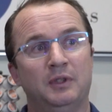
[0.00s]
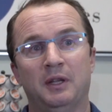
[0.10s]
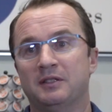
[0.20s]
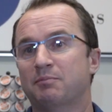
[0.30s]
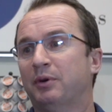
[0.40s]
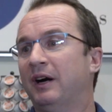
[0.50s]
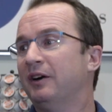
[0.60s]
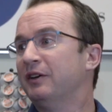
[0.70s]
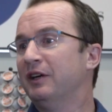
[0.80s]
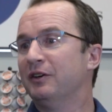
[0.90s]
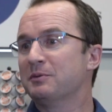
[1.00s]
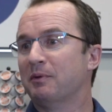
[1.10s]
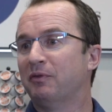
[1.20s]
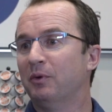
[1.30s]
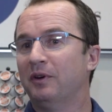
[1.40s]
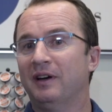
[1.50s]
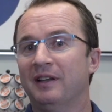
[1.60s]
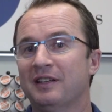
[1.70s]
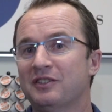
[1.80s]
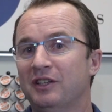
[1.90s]
in the prior years before
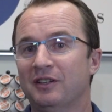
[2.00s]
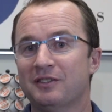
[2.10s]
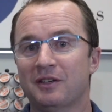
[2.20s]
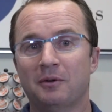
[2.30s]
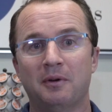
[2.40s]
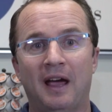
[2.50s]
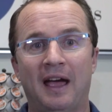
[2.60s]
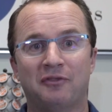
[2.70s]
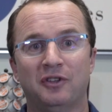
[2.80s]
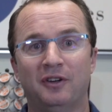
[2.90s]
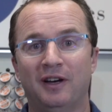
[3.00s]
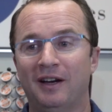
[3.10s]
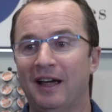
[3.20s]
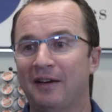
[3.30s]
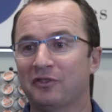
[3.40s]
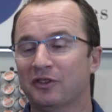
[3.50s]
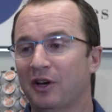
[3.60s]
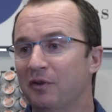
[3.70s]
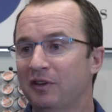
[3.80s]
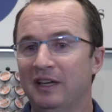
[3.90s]
uh, this year, so after uh, after
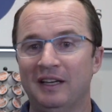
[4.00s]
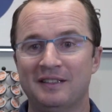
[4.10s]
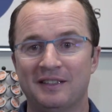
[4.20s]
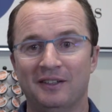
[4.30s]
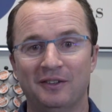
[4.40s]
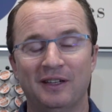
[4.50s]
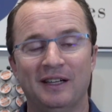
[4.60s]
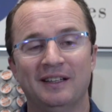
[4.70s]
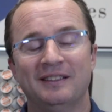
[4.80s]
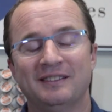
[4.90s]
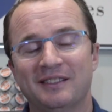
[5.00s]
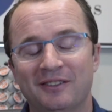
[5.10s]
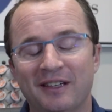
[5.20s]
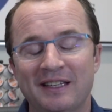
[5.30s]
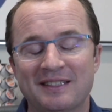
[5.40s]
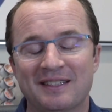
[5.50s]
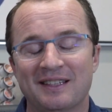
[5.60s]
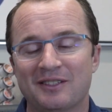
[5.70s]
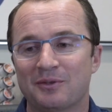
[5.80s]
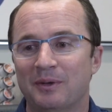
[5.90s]
COVID and until uh, until late
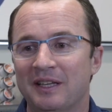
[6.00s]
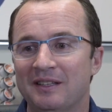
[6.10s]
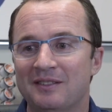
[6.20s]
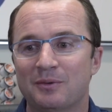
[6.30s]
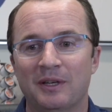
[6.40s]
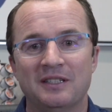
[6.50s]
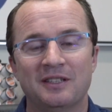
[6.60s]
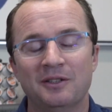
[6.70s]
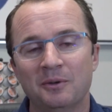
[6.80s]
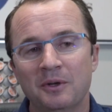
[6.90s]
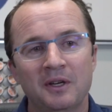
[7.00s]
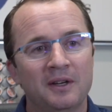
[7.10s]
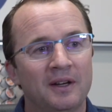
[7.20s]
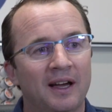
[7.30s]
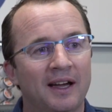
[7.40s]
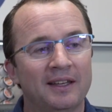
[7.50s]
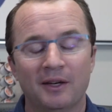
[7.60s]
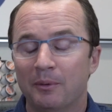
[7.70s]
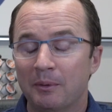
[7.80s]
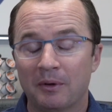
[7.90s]
uh, 2022, uh, you
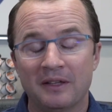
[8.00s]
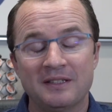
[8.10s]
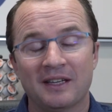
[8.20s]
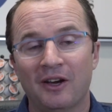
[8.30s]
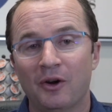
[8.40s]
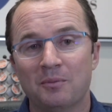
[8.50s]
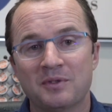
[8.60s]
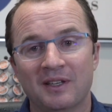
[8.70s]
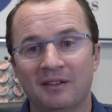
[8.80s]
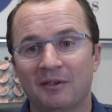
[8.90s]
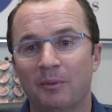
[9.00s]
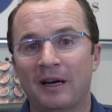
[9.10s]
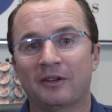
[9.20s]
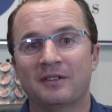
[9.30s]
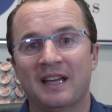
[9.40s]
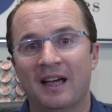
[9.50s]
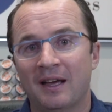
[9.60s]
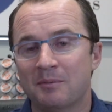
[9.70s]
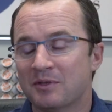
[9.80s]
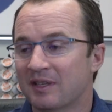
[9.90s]
know, we were leasing homes in record
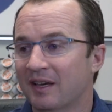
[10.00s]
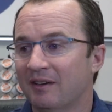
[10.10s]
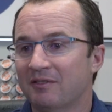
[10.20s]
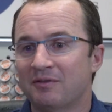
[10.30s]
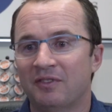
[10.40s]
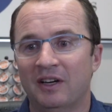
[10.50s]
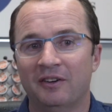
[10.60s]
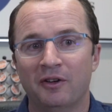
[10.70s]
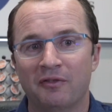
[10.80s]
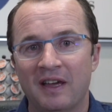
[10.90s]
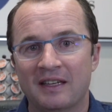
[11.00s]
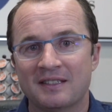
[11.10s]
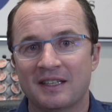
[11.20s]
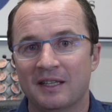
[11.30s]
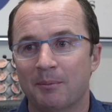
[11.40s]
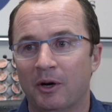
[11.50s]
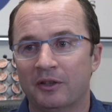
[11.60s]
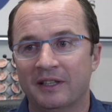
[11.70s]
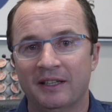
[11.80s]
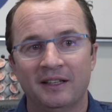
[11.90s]
times, uh, very little vacancy in the
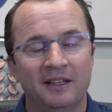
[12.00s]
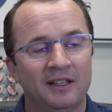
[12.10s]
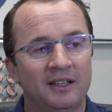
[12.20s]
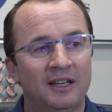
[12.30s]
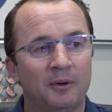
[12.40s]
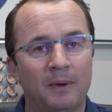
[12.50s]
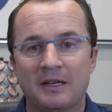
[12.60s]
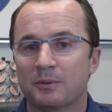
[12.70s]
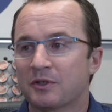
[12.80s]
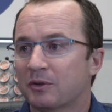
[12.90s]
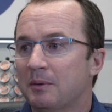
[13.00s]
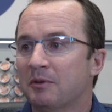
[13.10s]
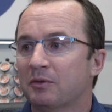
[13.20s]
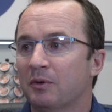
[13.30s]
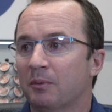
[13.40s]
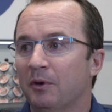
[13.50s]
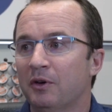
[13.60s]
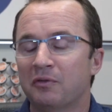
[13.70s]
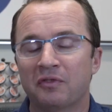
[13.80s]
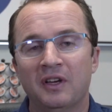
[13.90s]
market. You know, rents were screaming through the
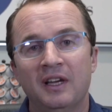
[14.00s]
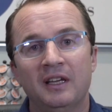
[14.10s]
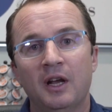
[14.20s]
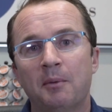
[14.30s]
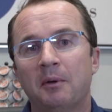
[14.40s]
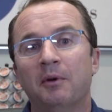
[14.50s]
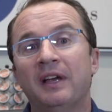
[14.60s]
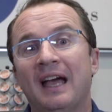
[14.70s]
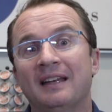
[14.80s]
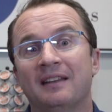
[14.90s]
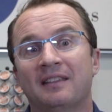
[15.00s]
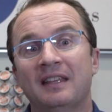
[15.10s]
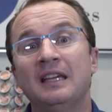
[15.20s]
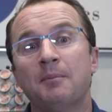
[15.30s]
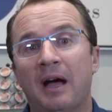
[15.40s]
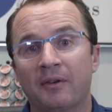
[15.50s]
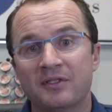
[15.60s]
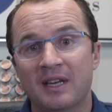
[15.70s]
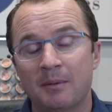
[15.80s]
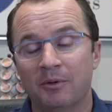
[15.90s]
roof. Nobody really had to think about
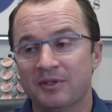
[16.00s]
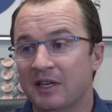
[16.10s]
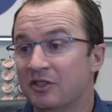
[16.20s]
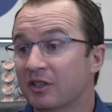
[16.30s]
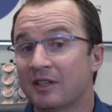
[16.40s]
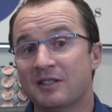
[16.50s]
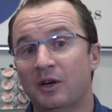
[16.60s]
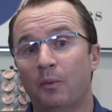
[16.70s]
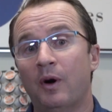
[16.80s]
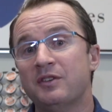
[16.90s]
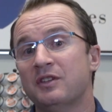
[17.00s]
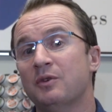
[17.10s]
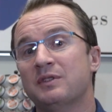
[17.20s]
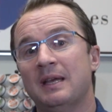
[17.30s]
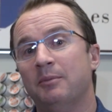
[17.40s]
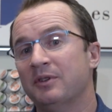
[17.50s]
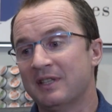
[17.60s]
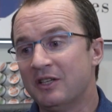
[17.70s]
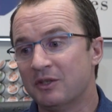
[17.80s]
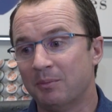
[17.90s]
stabilization because there was no
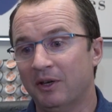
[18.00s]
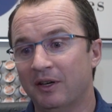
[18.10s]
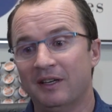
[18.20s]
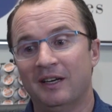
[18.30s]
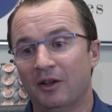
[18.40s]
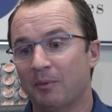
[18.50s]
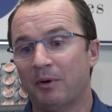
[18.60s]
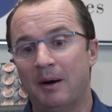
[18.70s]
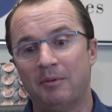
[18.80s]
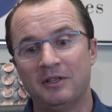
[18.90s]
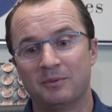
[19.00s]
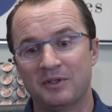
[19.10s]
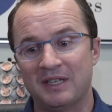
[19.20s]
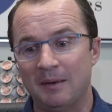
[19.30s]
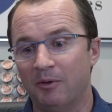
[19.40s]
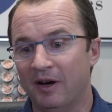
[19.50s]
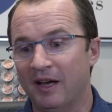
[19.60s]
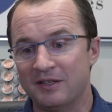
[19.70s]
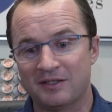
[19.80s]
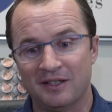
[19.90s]
stabilization period. You know, the properties were
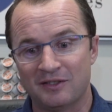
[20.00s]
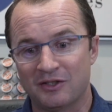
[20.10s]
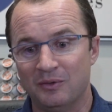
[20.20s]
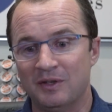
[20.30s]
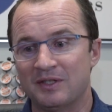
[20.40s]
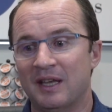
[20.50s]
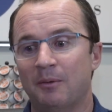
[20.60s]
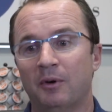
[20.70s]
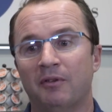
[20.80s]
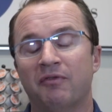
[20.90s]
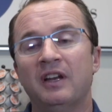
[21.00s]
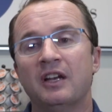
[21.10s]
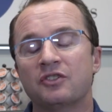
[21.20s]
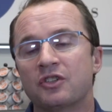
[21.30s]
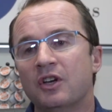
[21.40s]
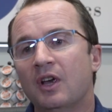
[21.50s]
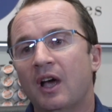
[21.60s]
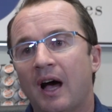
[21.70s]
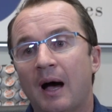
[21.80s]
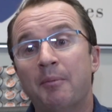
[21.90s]
stabilized as soon as they were finished.
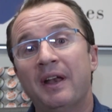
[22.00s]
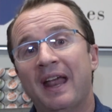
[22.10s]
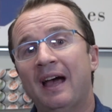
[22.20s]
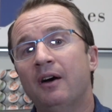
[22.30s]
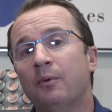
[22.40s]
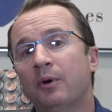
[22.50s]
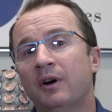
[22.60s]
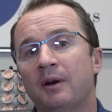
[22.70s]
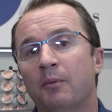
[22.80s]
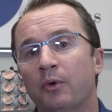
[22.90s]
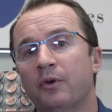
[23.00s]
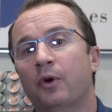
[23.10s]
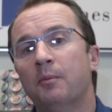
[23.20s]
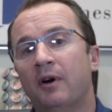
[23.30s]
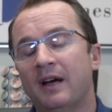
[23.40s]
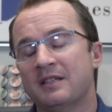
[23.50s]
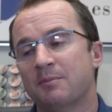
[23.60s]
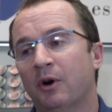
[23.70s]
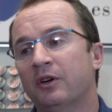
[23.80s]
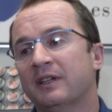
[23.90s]
Uh, but now we're in a more normalized
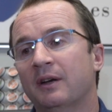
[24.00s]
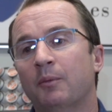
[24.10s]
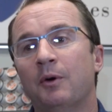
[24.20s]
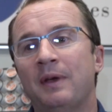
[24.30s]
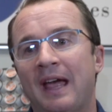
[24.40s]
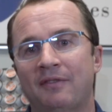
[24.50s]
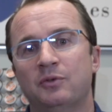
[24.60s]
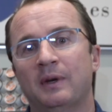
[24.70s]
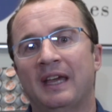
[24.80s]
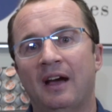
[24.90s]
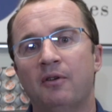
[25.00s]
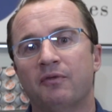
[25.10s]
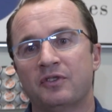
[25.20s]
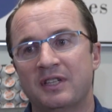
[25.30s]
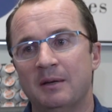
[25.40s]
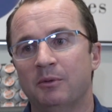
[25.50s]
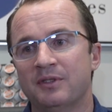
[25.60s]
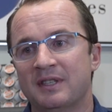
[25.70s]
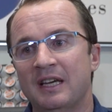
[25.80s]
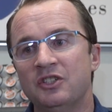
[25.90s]
market where we have to account for
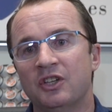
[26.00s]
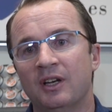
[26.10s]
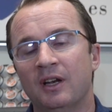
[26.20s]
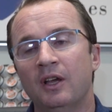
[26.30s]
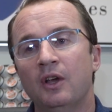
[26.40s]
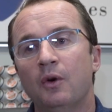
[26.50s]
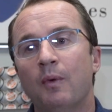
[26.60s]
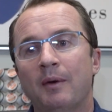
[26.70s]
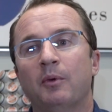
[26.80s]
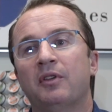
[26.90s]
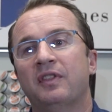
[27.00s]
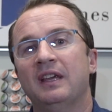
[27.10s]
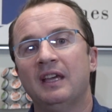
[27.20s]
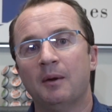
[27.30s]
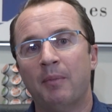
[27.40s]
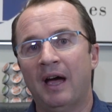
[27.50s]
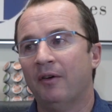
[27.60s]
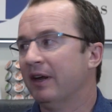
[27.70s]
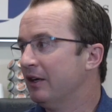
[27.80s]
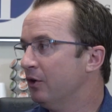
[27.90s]
stabilization when we're thinking
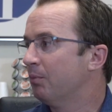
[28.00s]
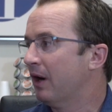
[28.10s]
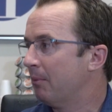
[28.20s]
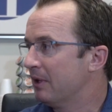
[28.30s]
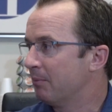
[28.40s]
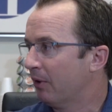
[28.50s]
about a new property